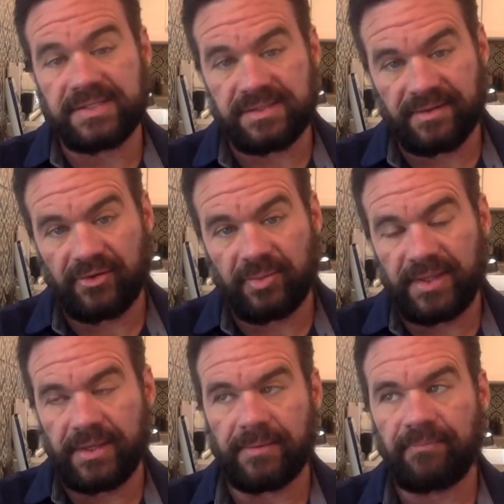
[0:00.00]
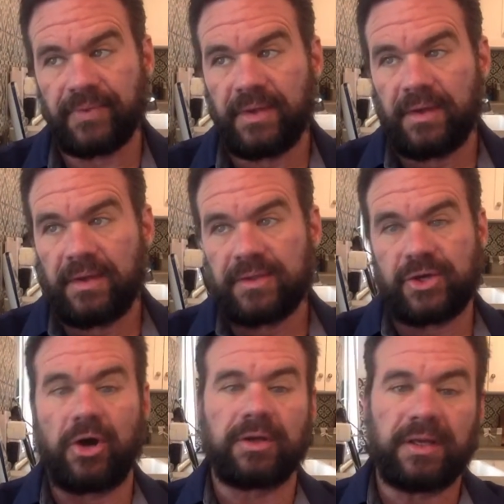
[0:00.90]
since Lynn will be there
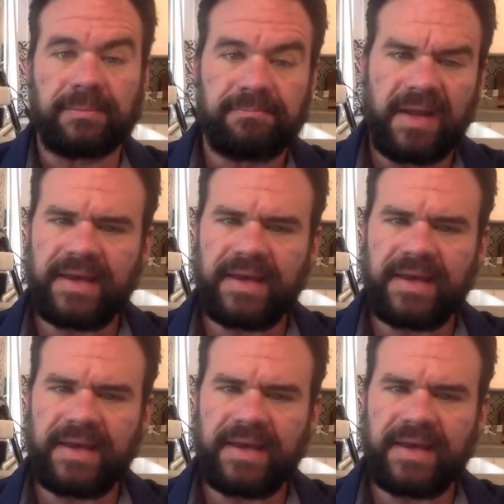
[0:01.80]
talking.